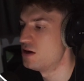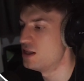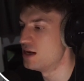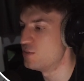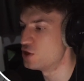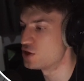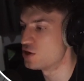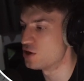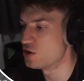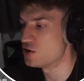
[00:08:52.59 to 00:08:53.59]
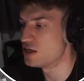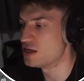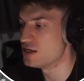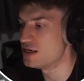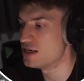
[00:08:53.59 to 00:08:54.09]
And then we just got a
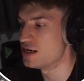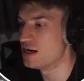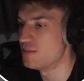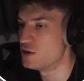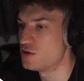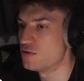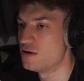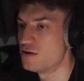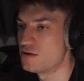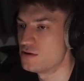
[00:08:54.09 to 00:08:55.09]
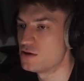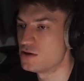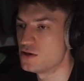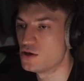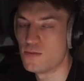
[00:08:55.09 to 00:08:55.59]
utility and a limiter on, just
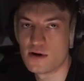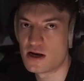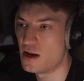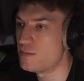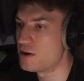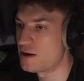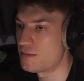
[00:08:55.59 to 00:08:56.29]
to stop it clipping.